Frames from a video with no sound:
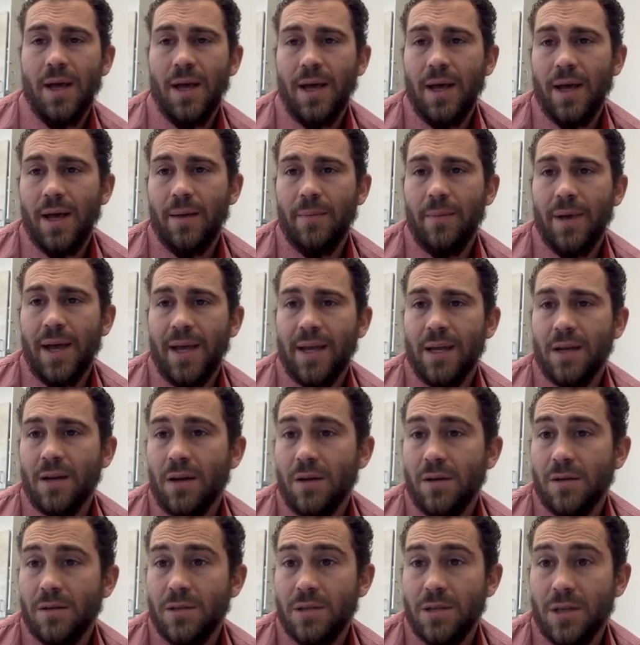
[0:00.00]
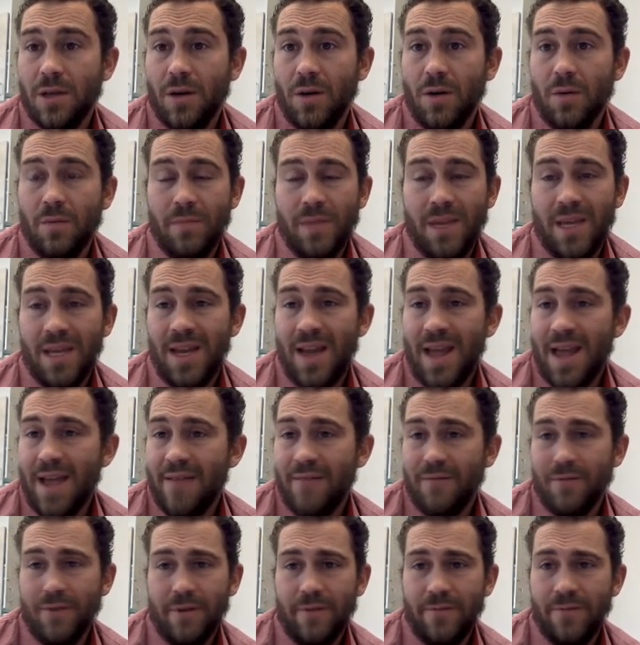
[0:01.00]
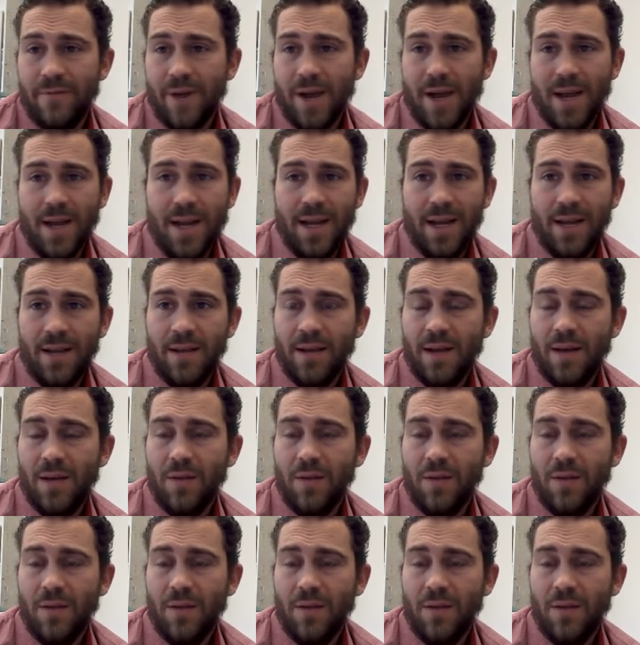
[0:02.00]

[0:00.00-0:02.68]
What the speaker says: I can also meet every Friday.